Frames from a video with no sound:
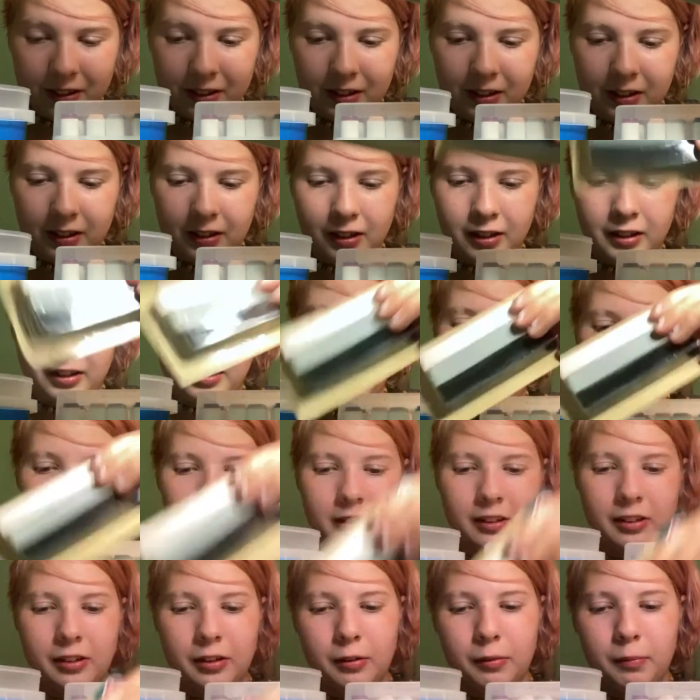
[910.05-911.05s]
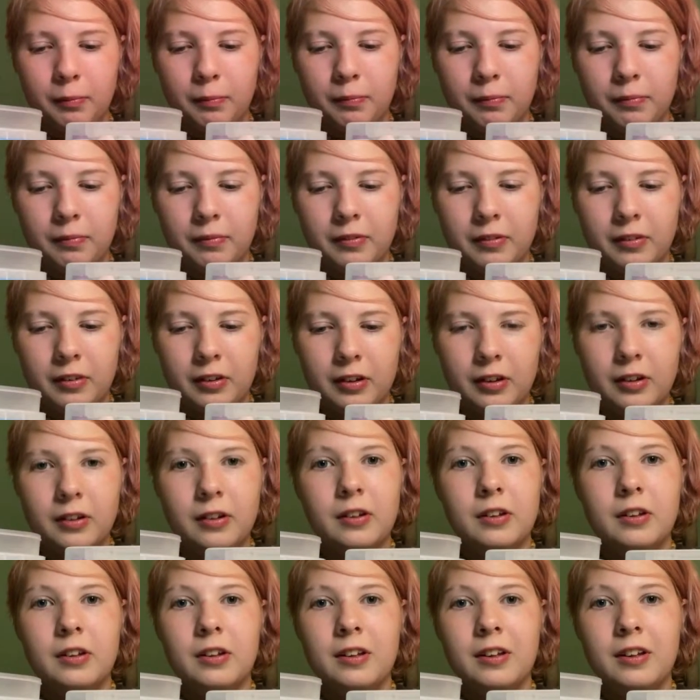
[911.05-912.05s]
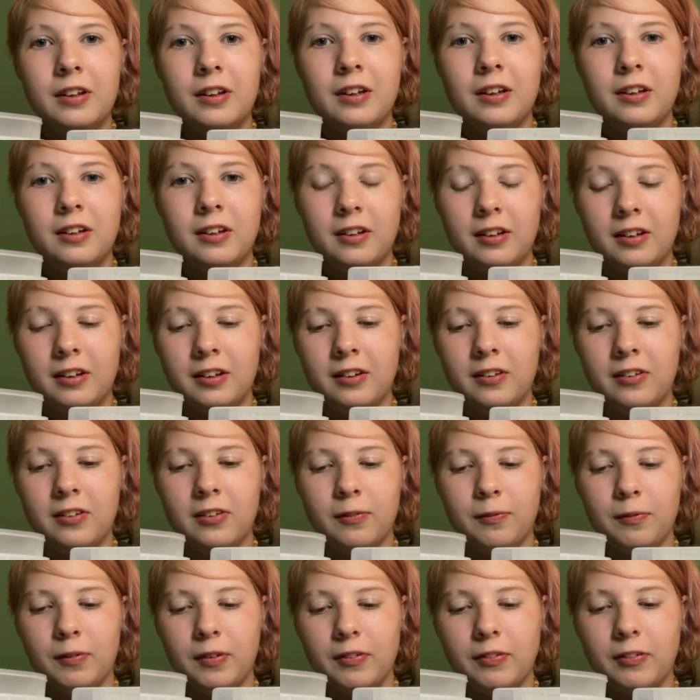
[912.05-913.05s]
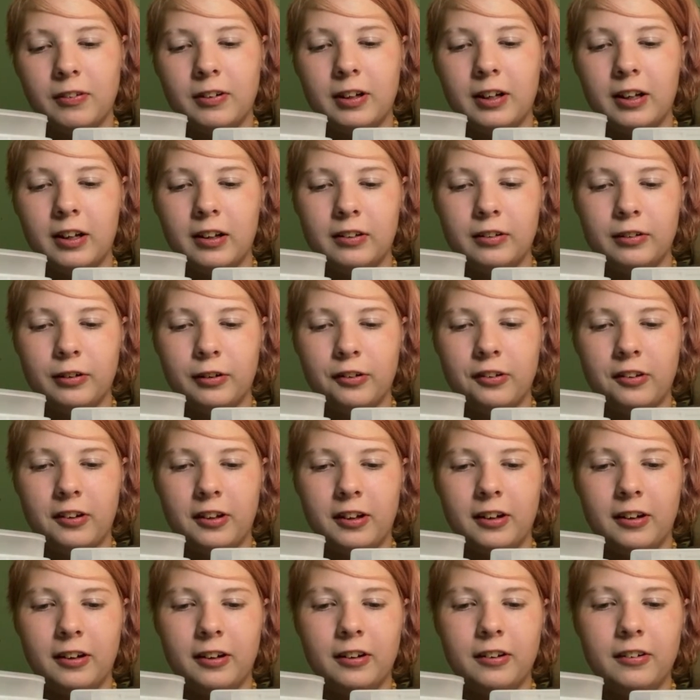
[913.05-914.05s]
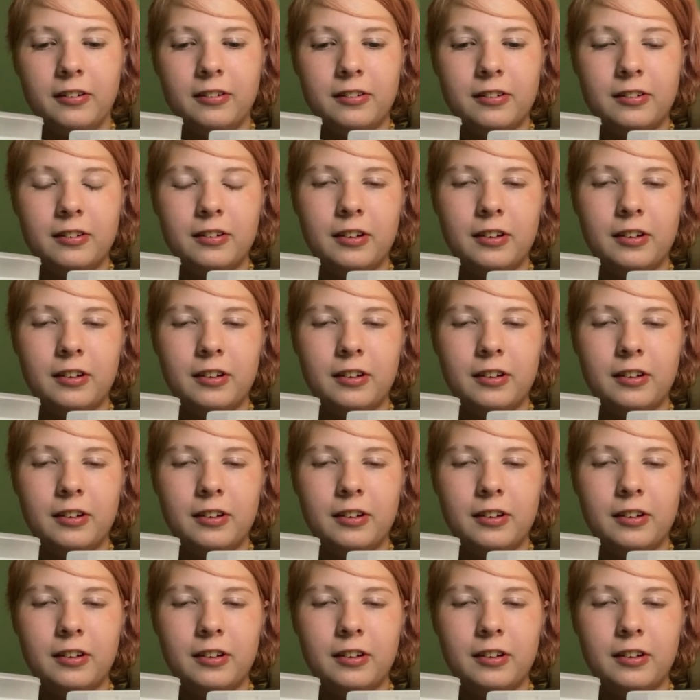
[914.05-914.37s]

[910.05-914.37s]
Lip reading: And I got them in some different colors here.